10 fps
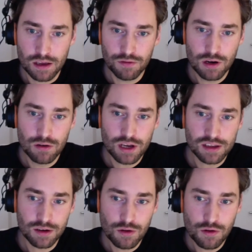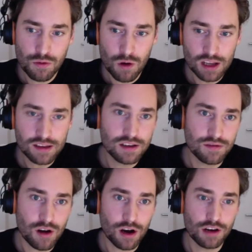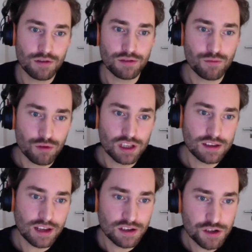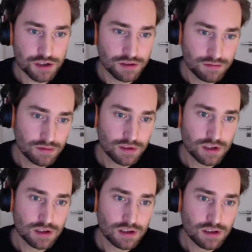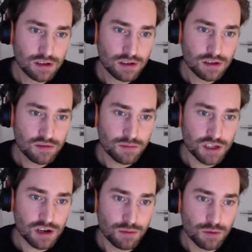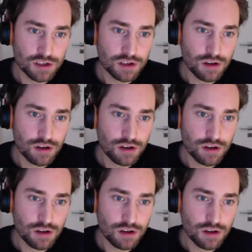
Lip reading: If you look at the quality of hire and retention, my slide wants